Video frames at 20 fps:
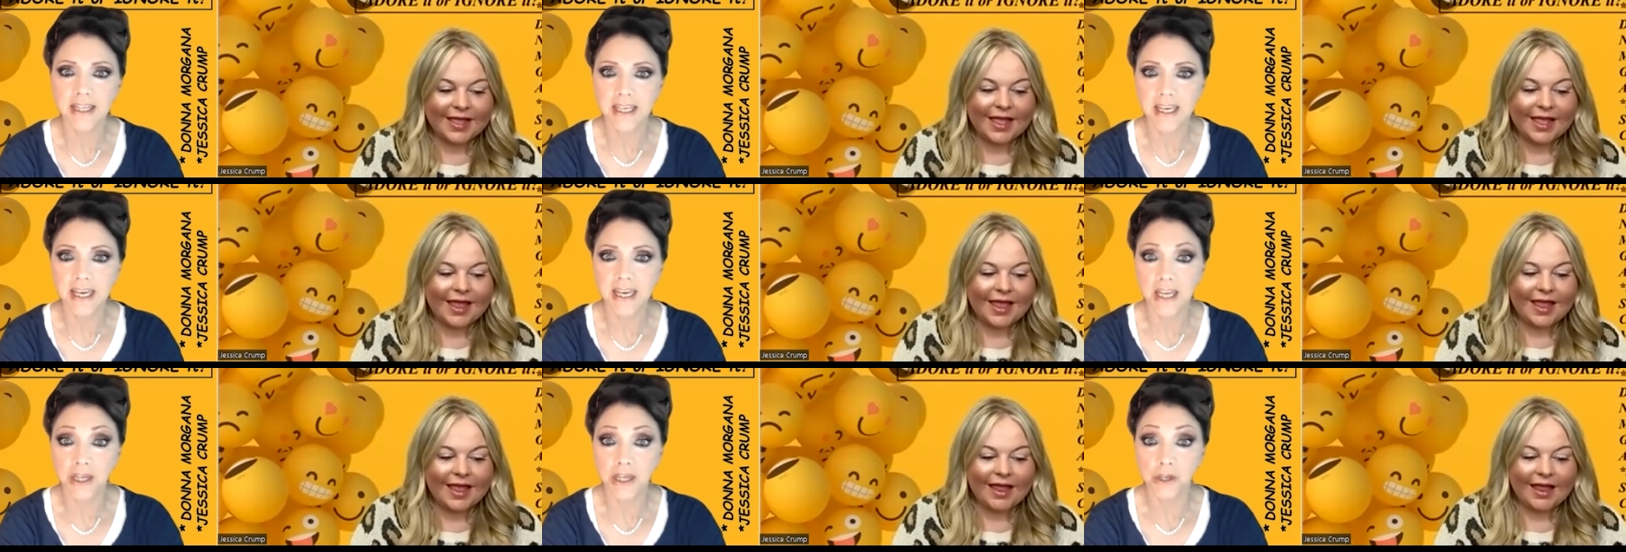
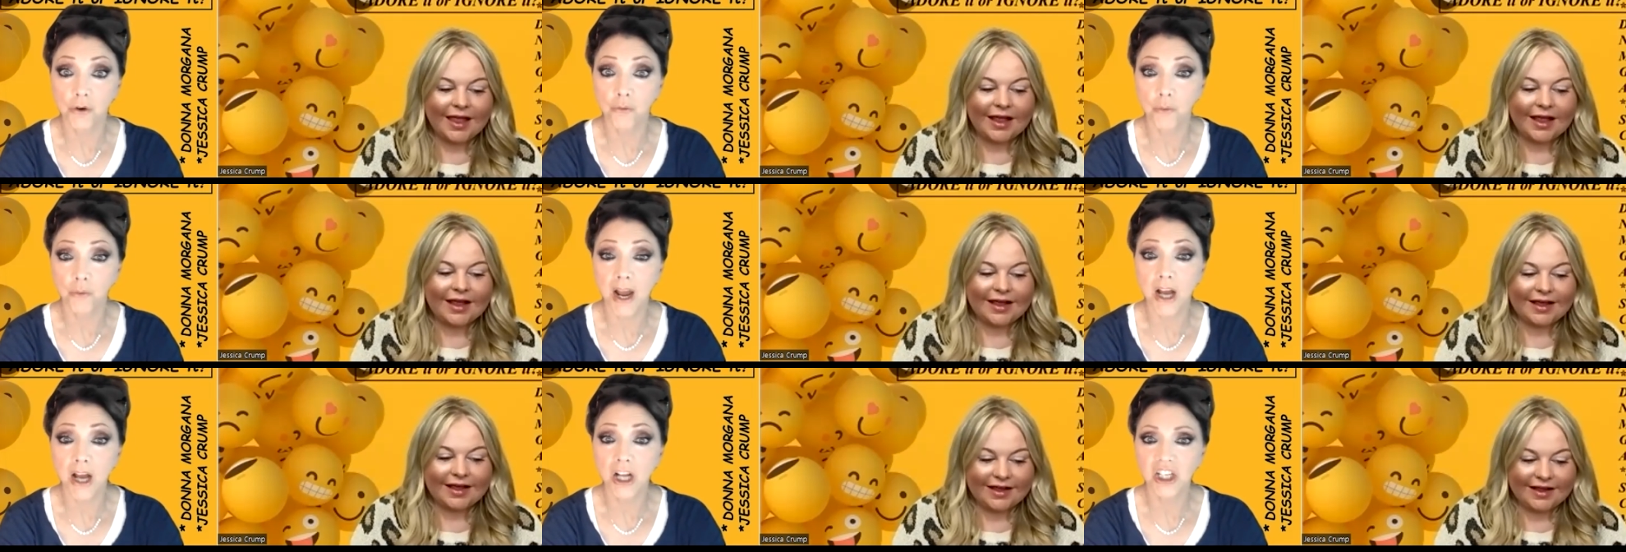Speaker 1: thing in their
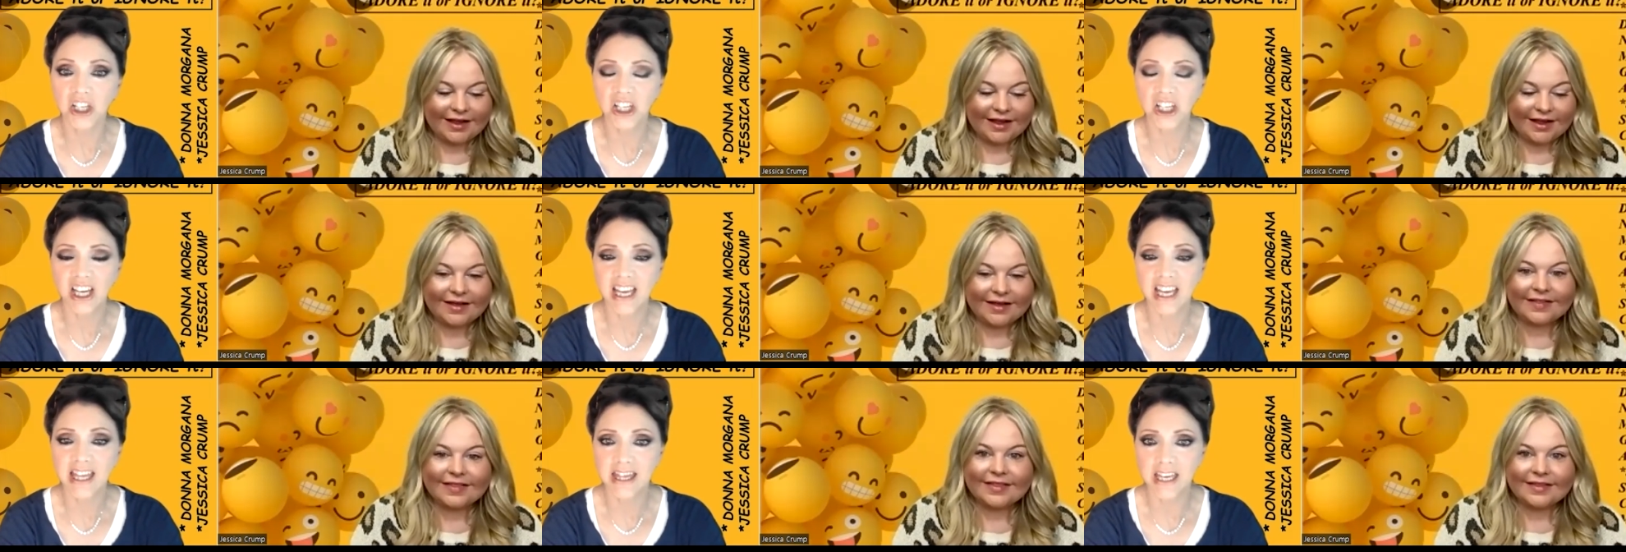route to
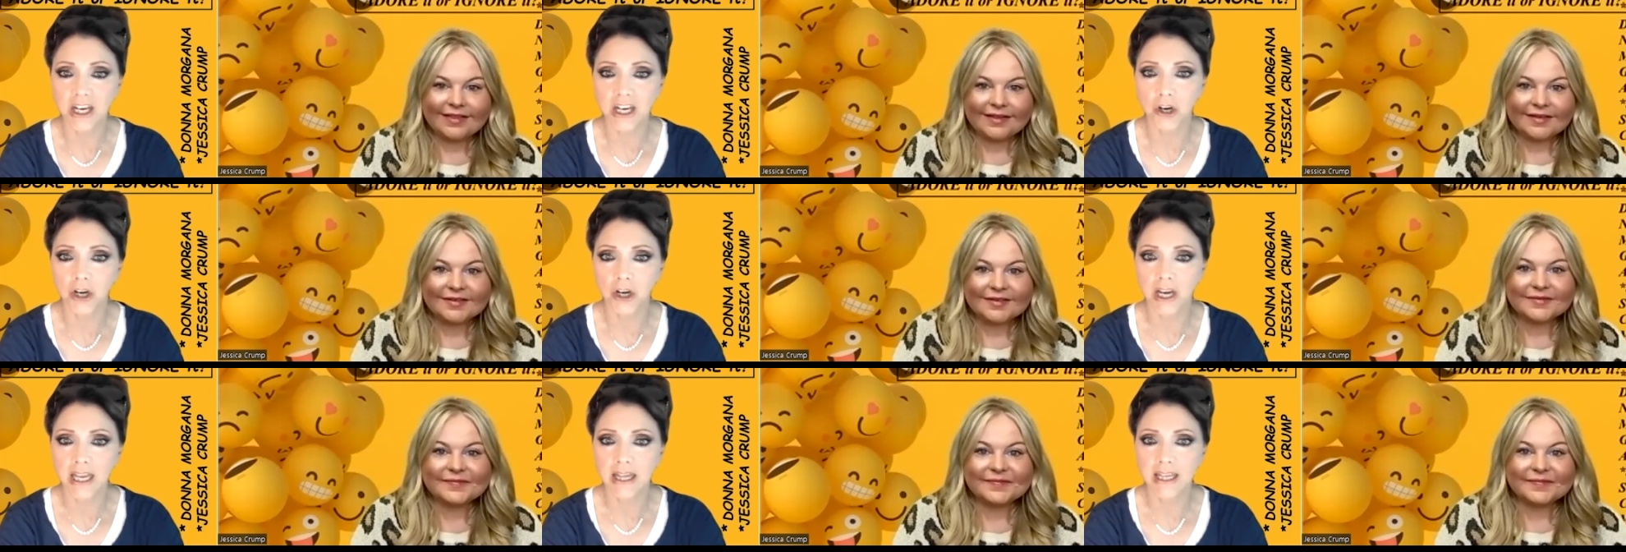get
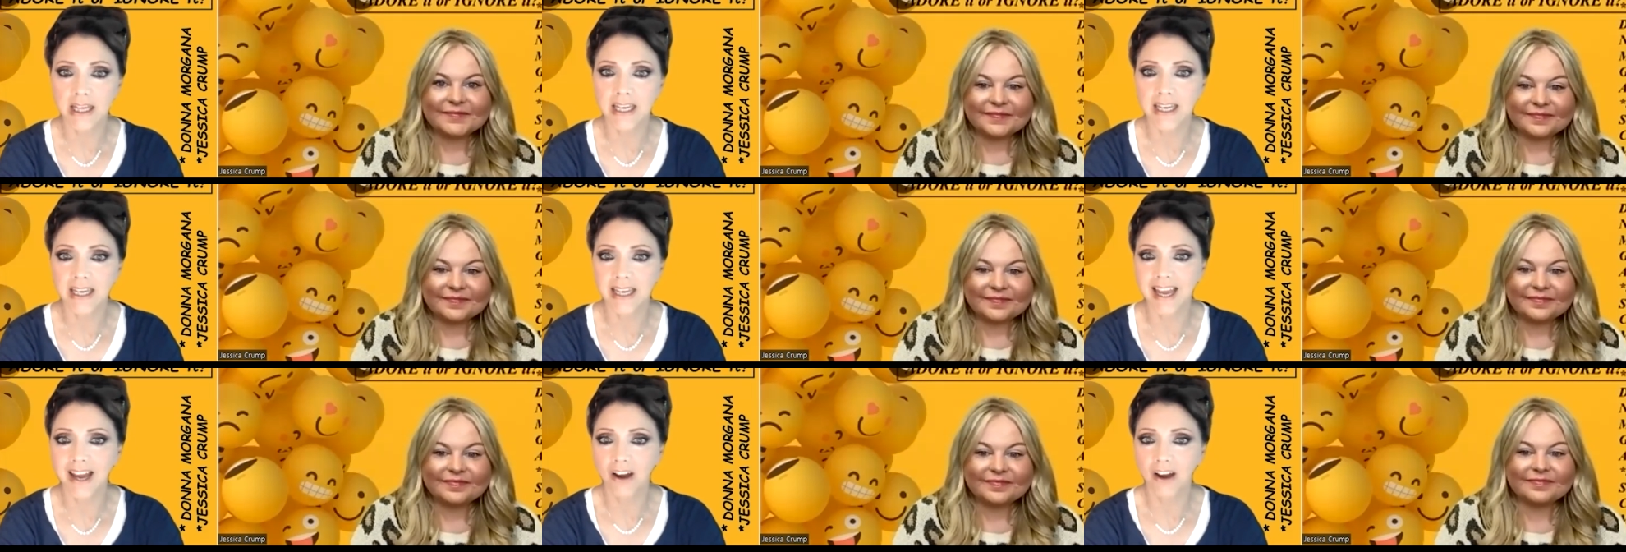there, and
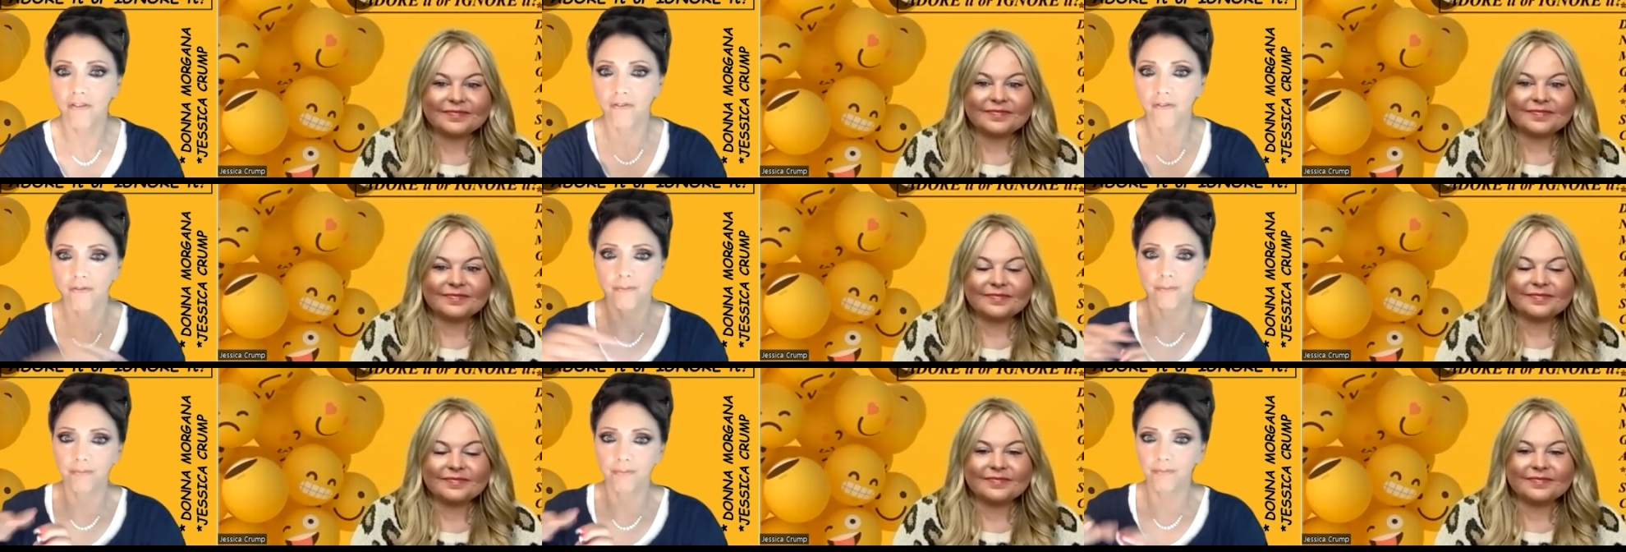then how